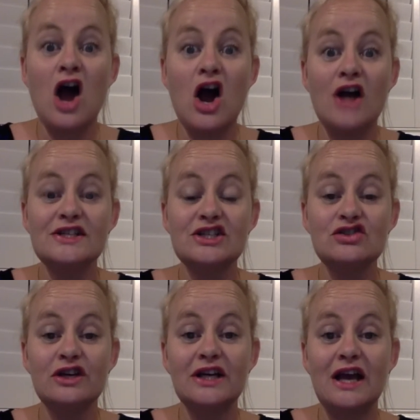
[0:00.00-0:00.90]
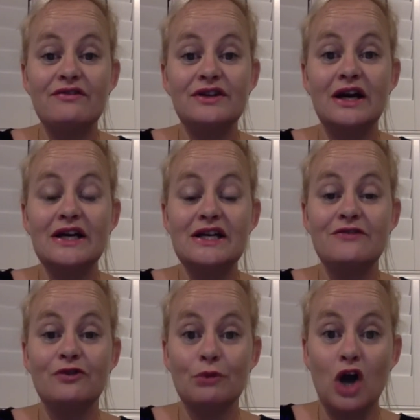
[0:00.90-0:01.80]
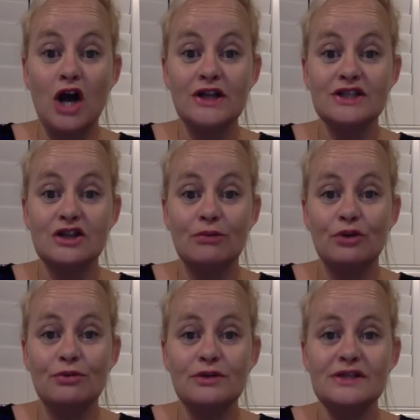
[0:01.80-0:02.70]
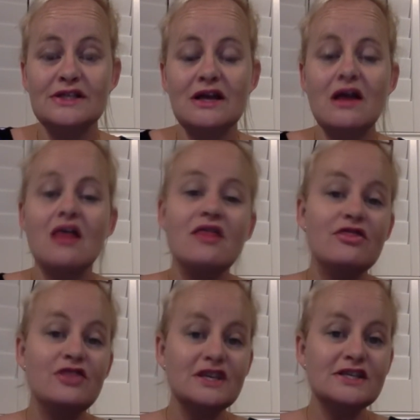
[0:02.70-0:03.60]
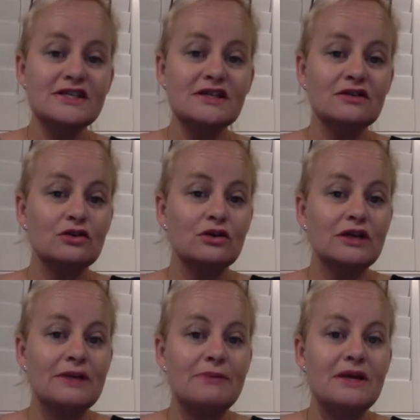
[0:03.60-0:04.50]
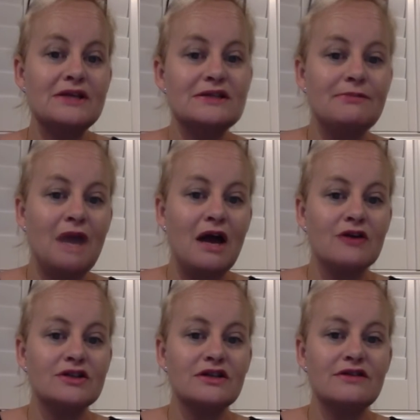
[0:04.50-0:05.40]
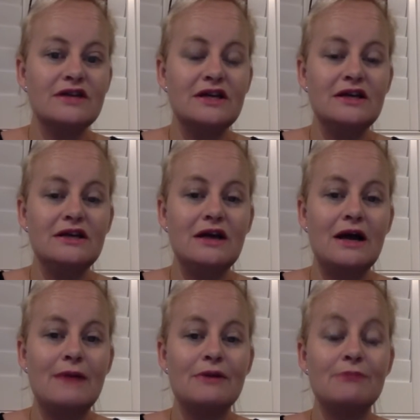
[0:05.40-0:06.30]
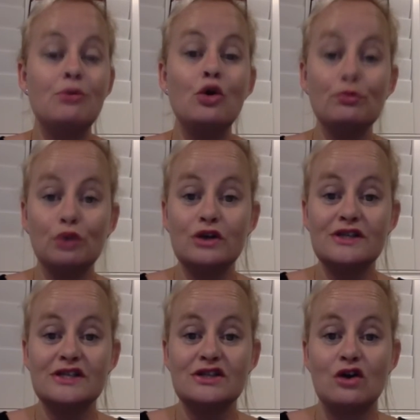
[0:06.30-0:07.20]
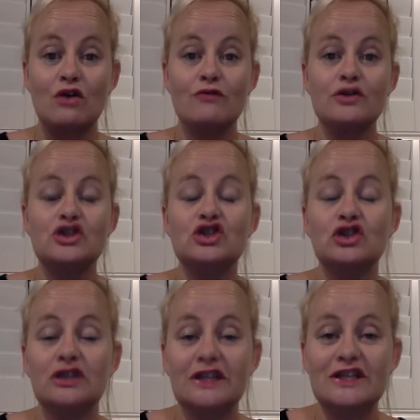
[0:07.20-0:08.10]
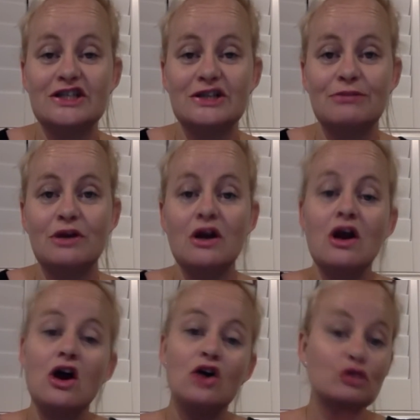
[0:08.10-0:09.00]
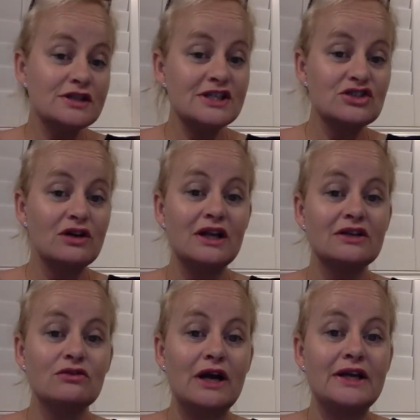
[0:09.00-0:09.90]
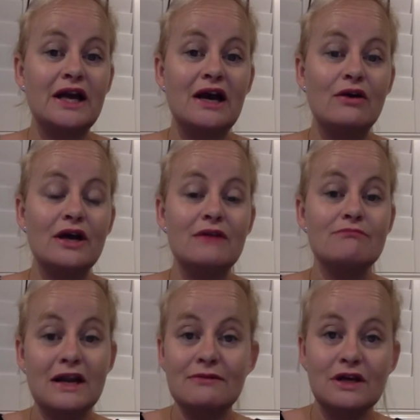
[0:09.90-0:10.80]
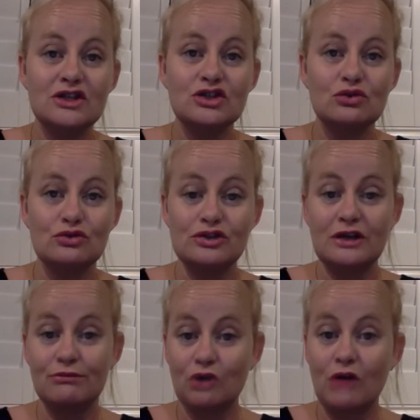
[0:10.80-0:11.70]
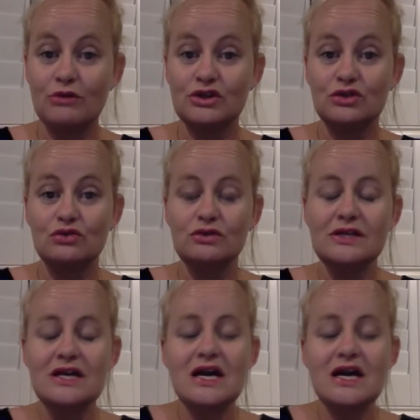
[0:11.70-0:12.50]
Hi, it's Katrina Kavanagh here from Kindness on Purpose. This little clip is about the important process of student leadership. Across Australia right now, in many schools and primary schools,